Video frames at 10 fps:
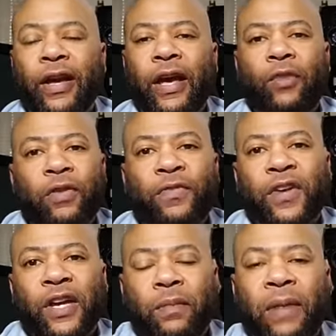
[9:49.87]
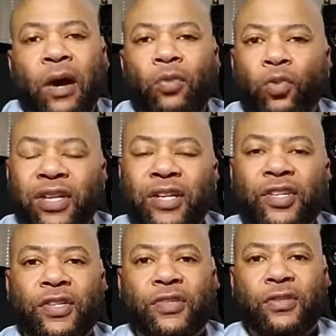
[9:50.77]
And we forget about really
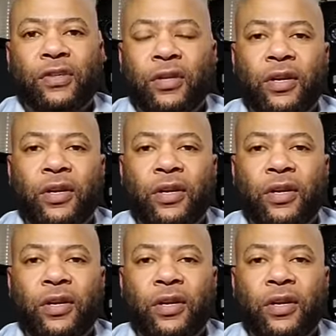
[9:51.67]
just,